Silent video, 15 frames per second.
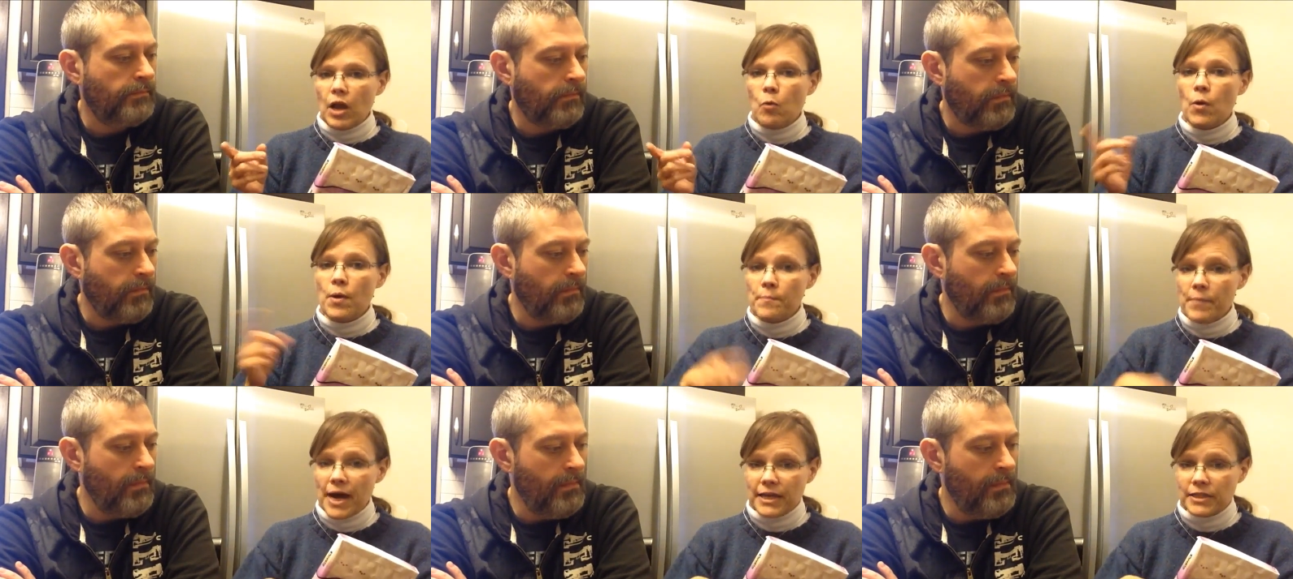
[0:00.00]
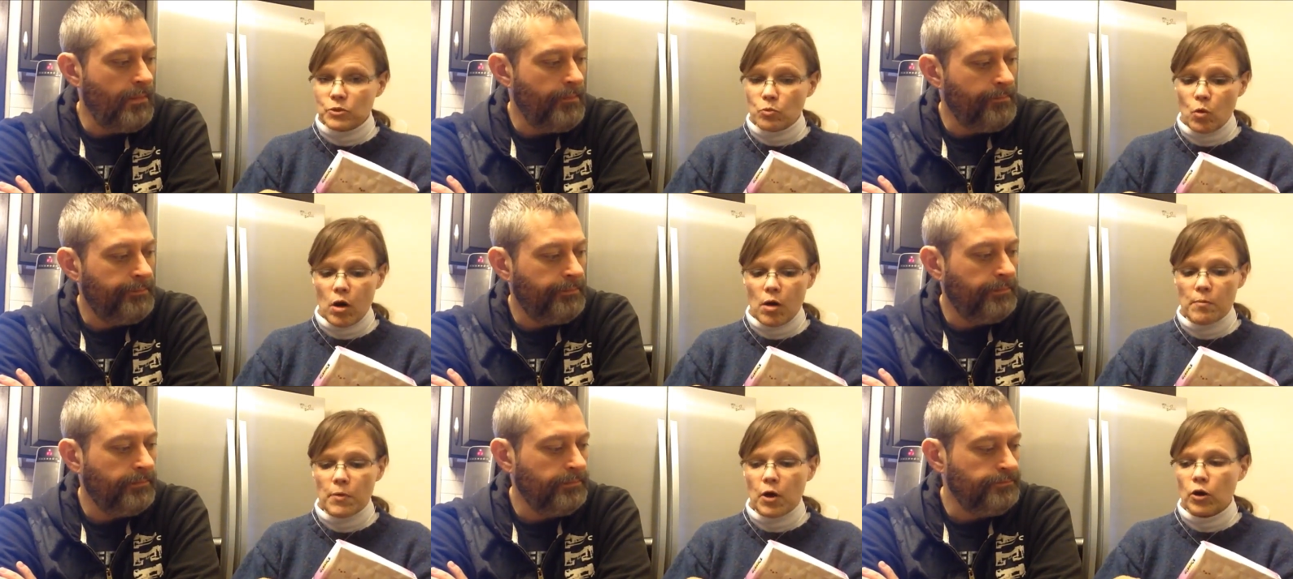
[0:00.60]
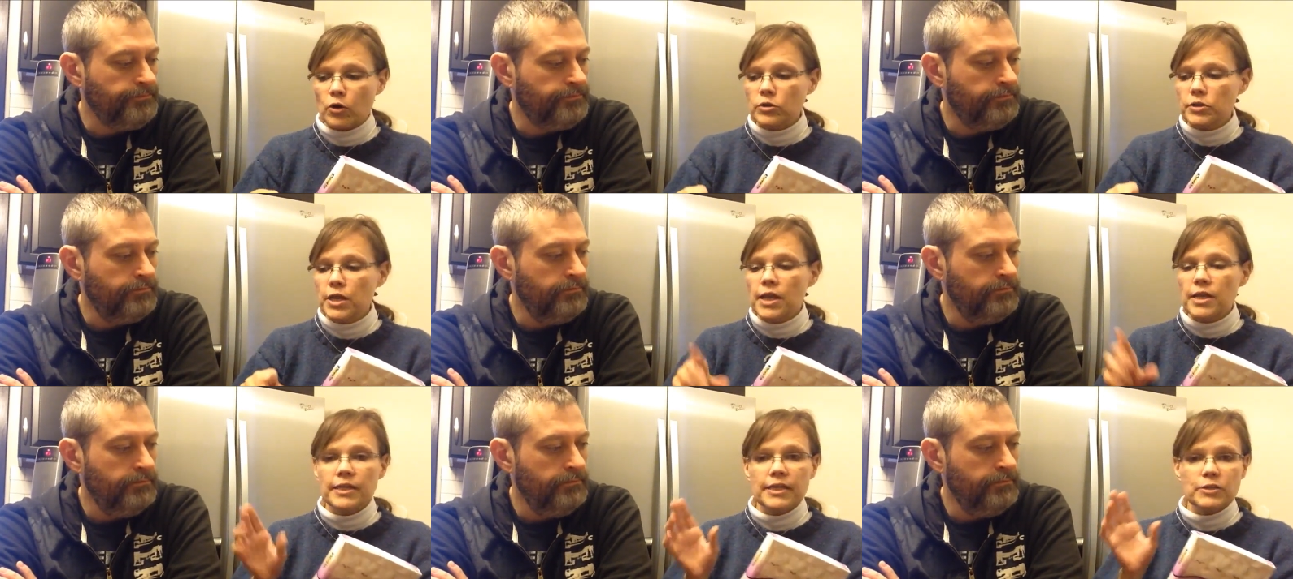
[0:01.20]
Speaker 1: went back to
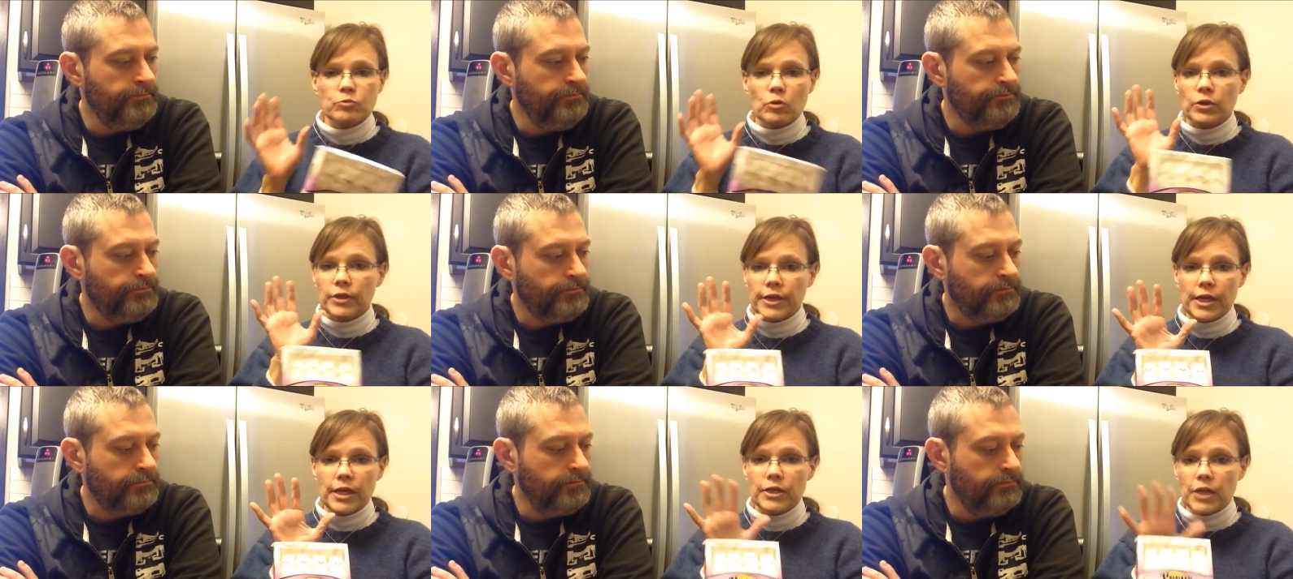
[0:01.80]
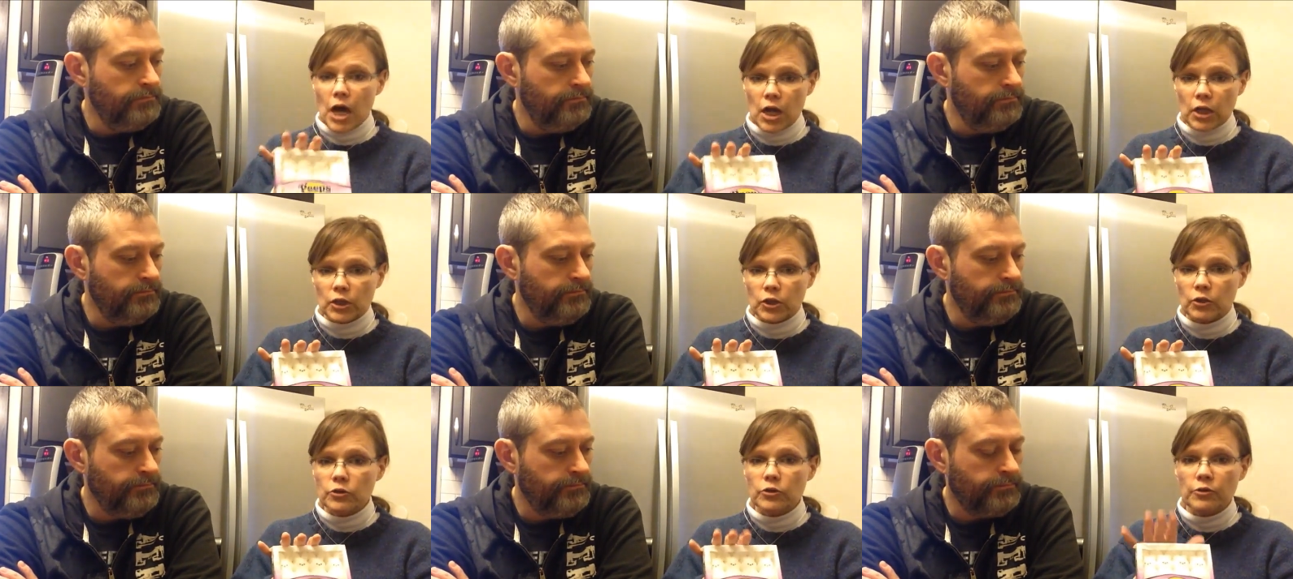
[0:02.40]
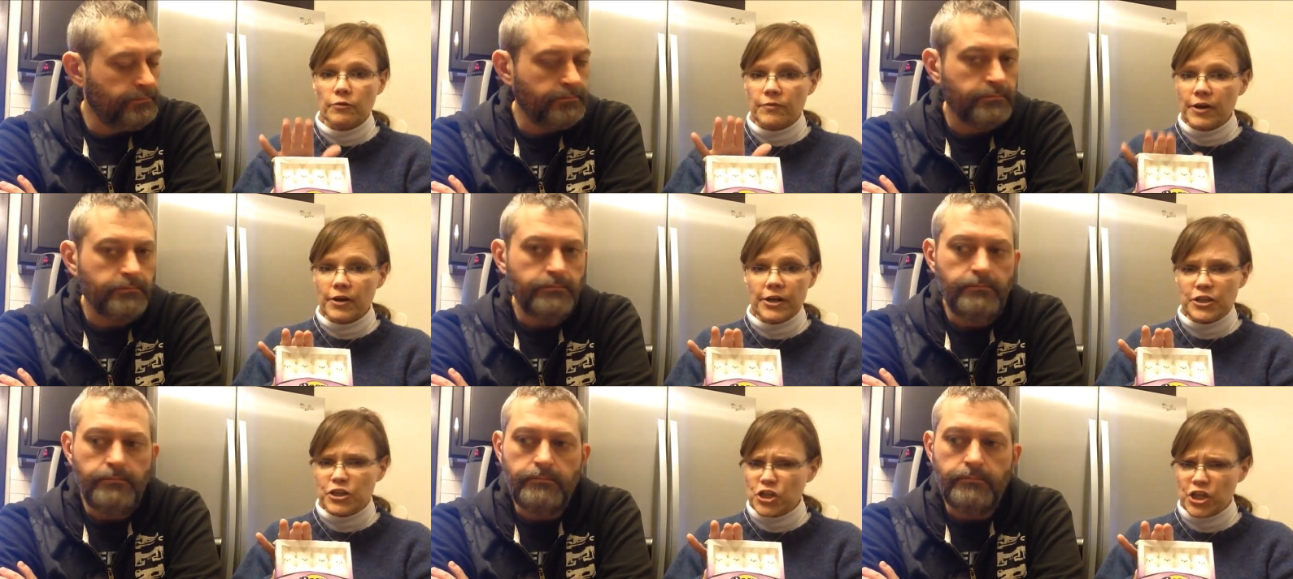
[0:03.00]
Walmart. These were only $1. They're
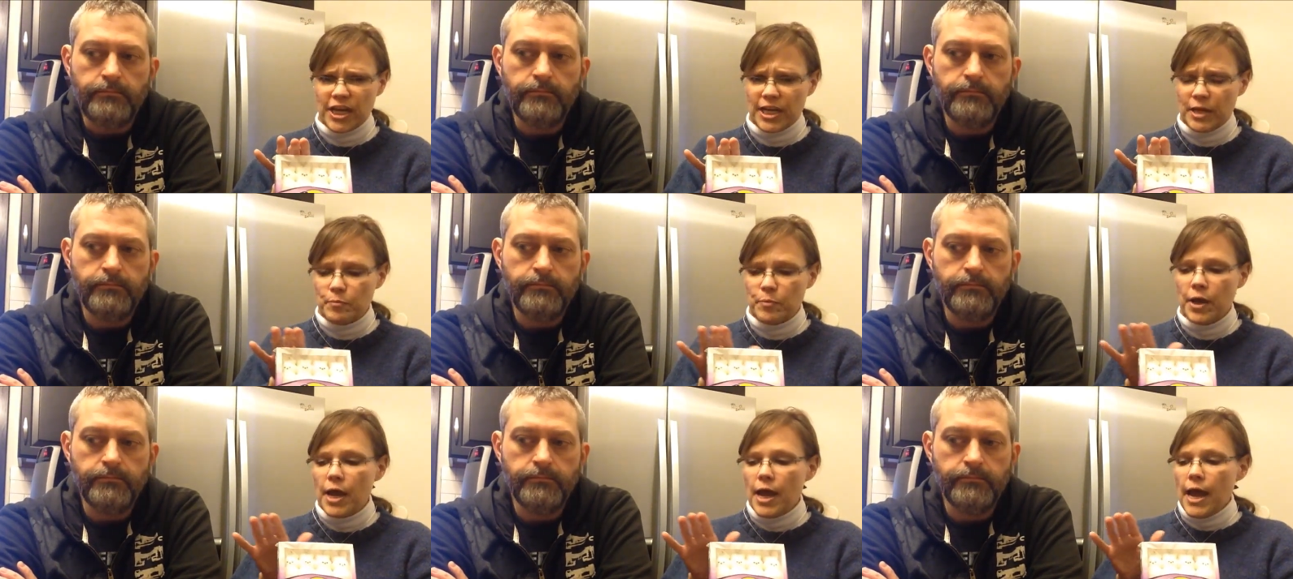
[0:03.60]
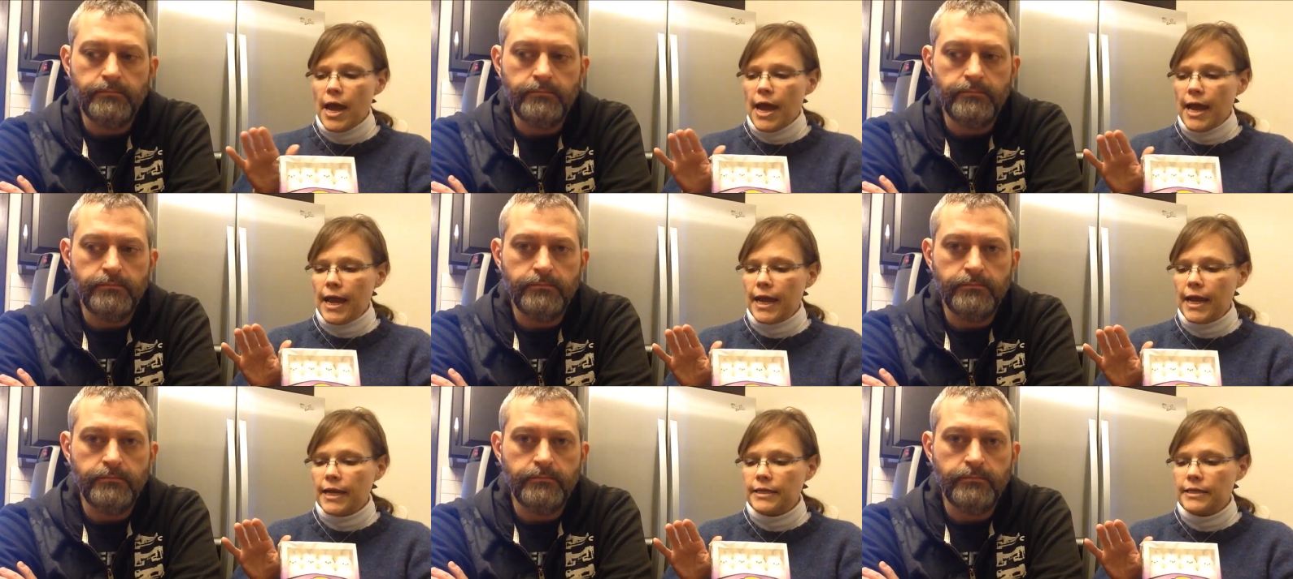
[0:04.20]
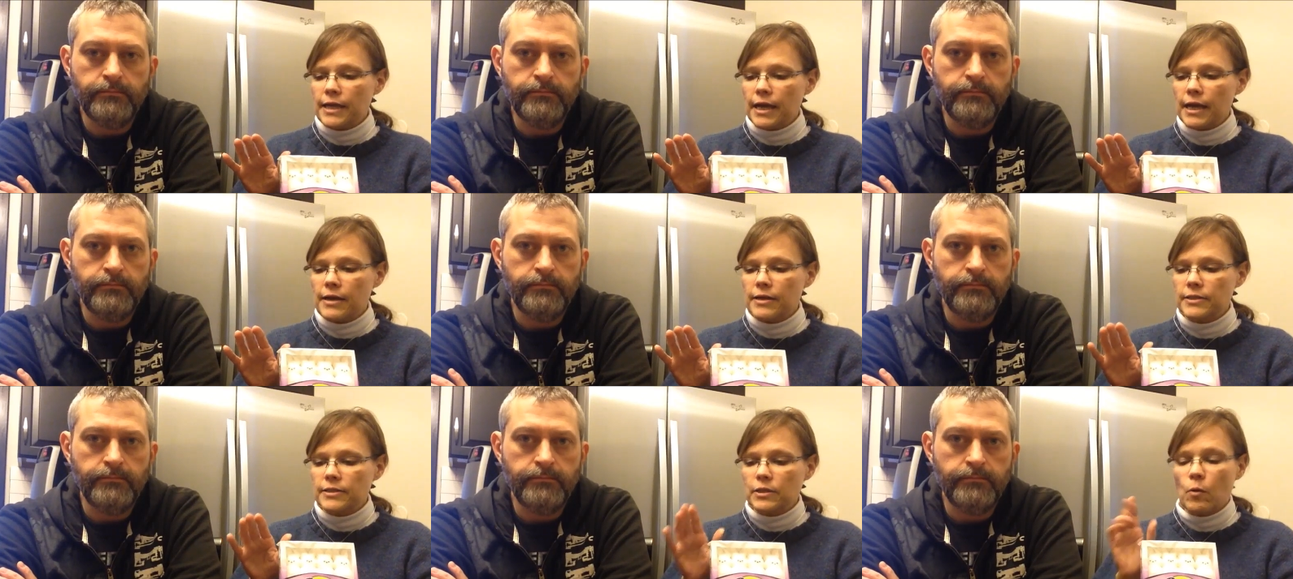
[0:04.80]
very cheap. And
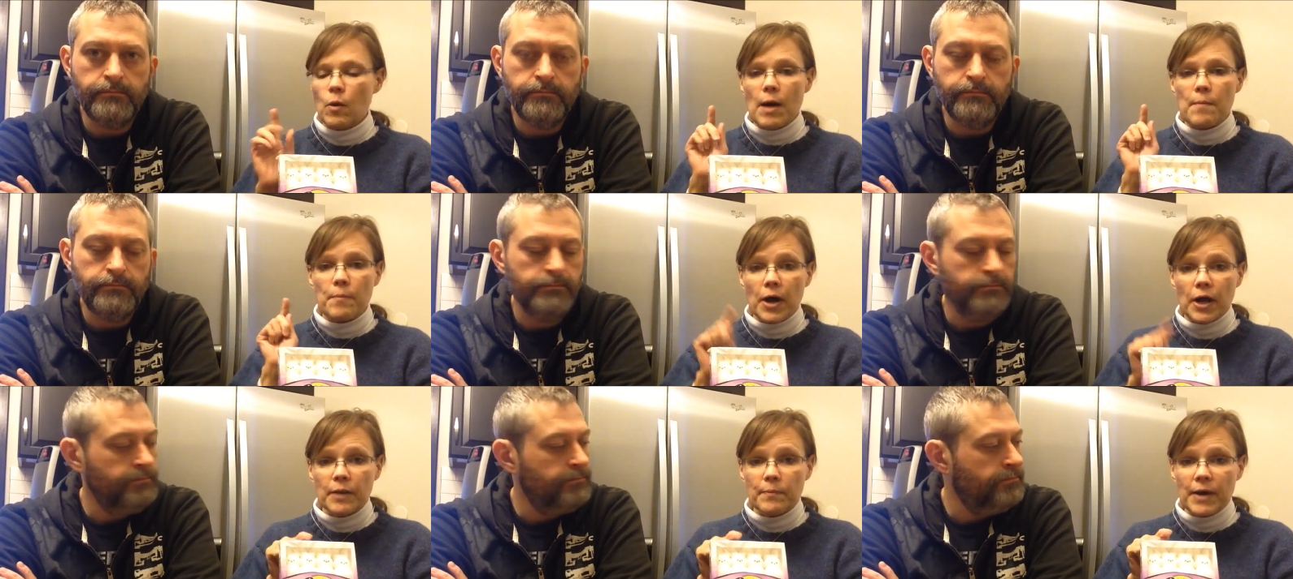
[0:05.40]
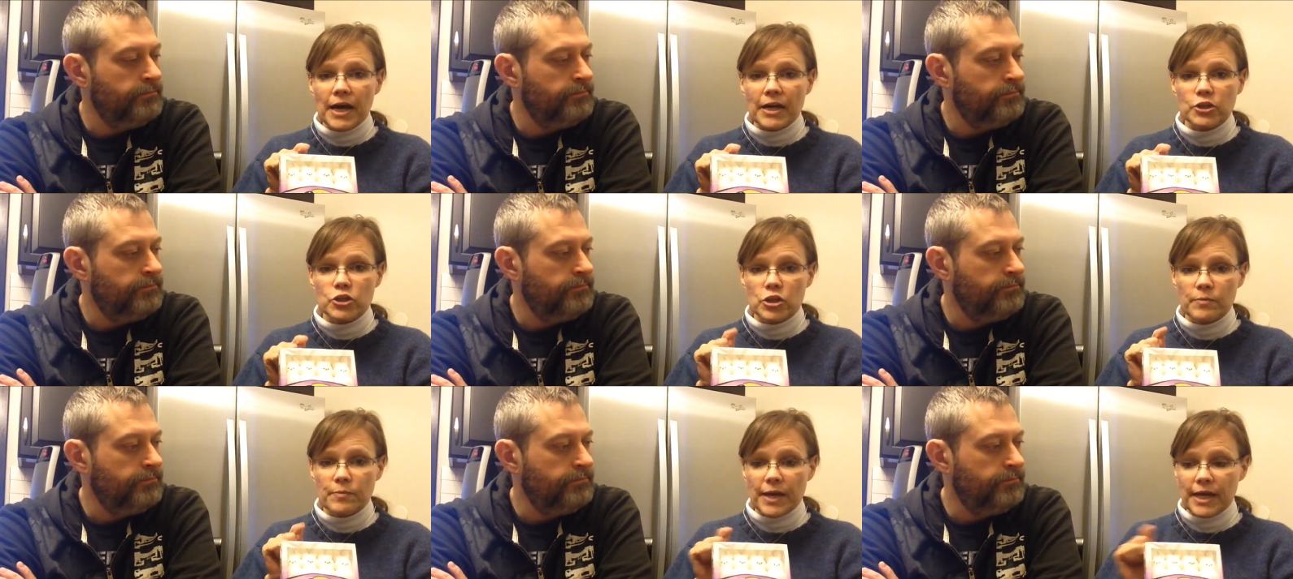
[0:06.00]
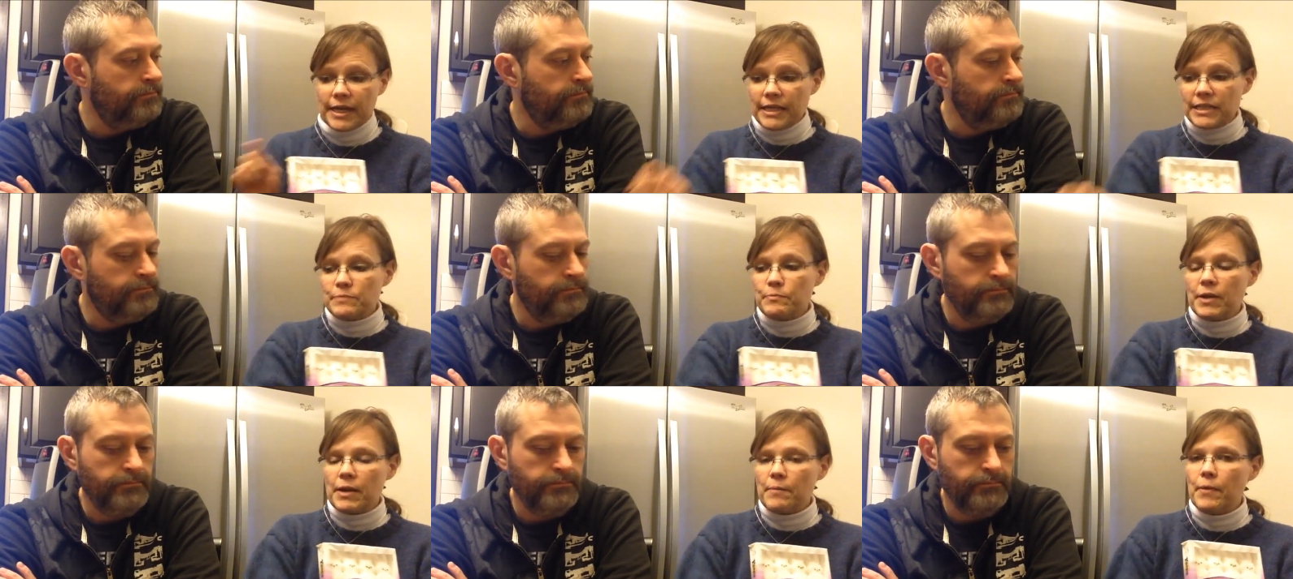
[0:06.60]
so I bought a package of the
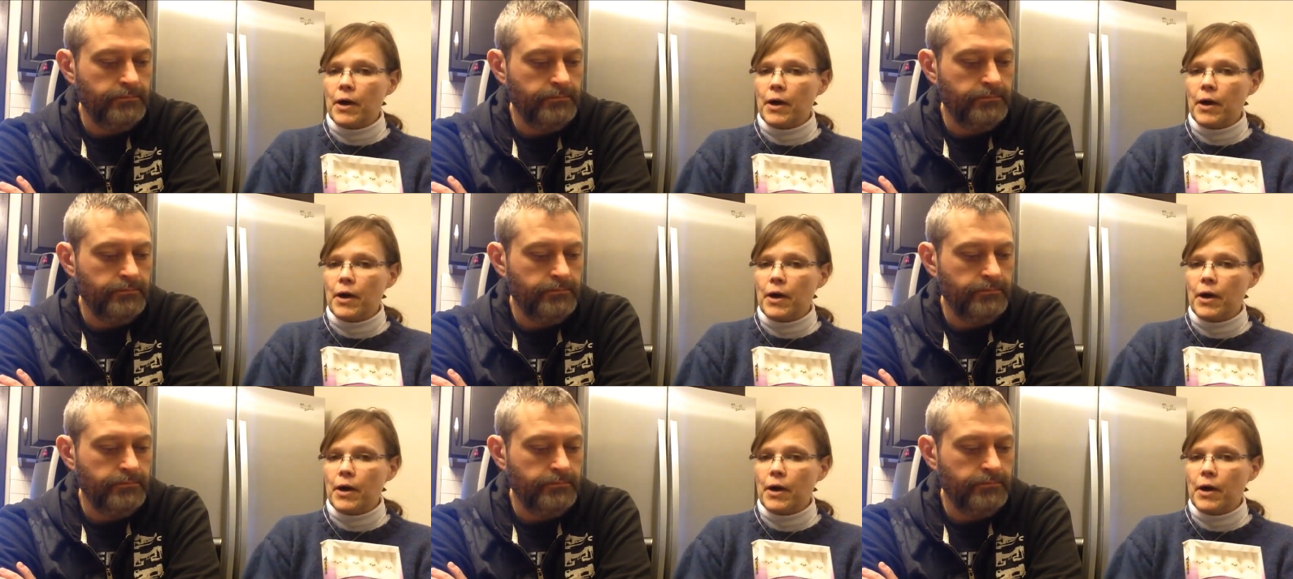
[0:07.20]
bunnies, but I